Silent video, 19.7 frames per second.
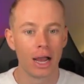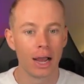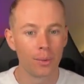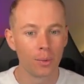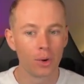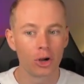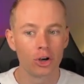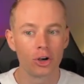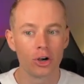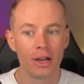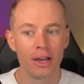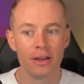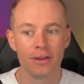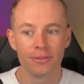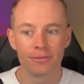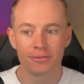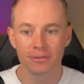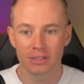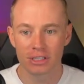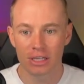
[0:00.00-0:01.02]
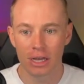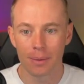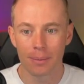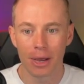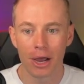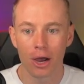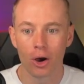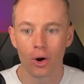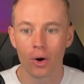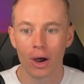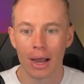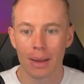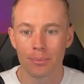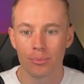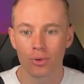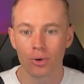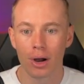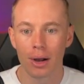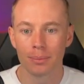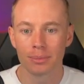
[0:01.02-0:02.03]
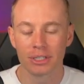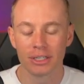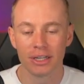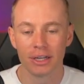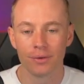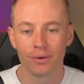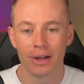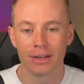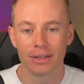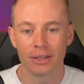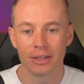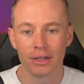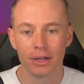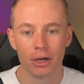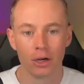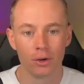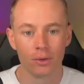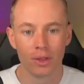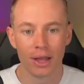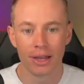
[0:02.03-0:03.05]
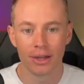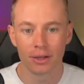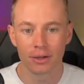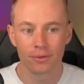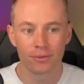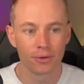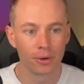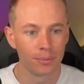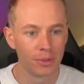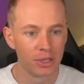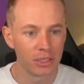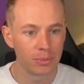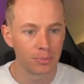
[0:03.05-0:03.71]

I wonder if somehow I prompted it right here, like from this